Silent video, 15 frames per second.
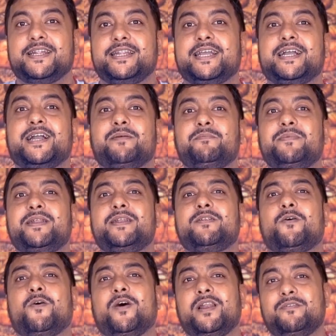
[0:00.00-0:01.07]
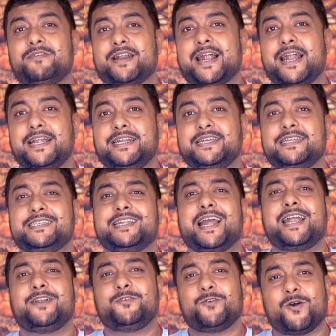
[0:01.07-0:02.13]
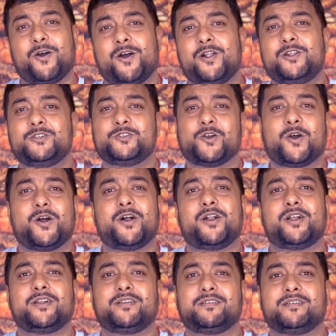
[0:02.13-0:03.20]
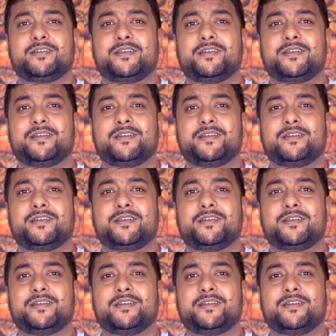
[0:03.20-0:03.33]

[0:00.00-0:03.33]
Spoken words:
They come in all varieties like tall, short,